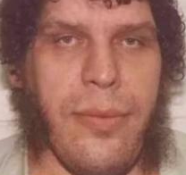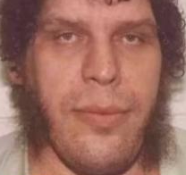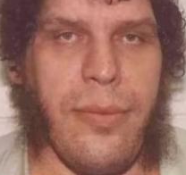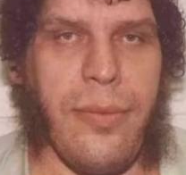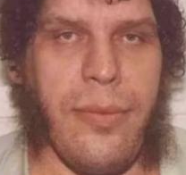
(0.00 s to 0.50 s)

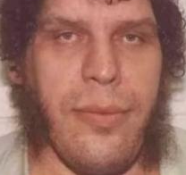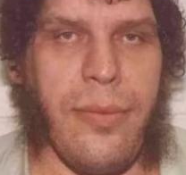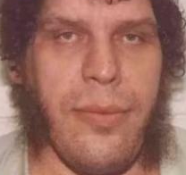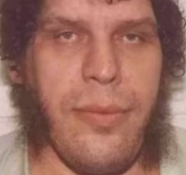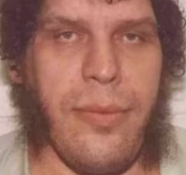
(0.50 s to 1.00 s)

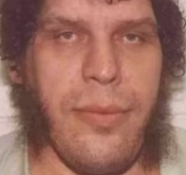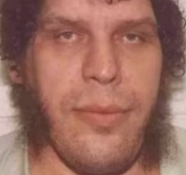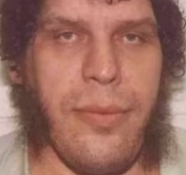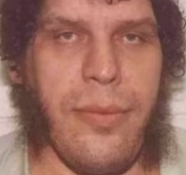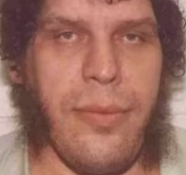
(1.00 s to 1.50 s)

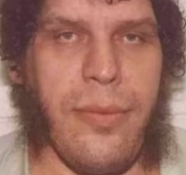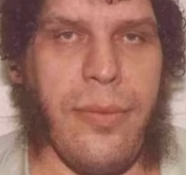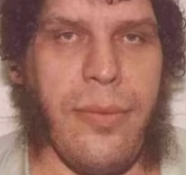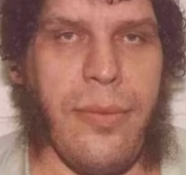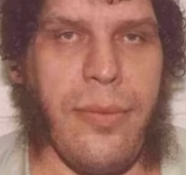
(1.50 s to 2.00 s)

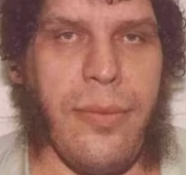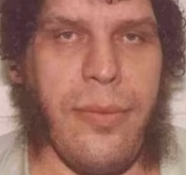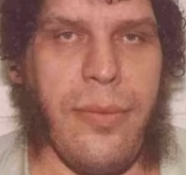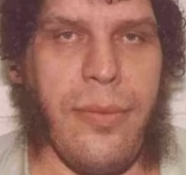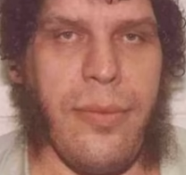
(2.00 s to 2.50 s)

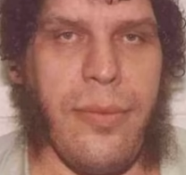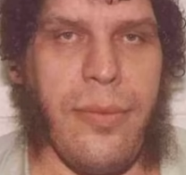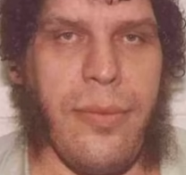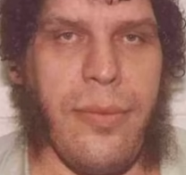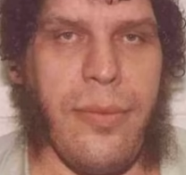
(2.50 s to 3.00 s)

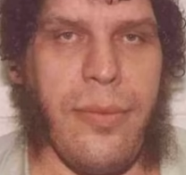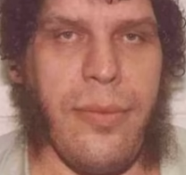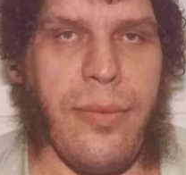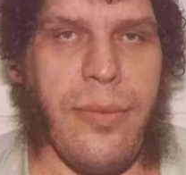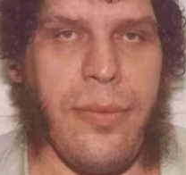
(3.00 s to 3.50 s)

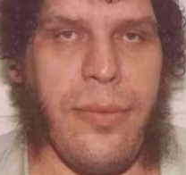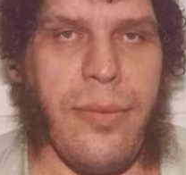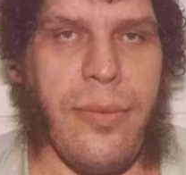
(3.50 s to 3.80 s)
No words are spoken by the person on screen.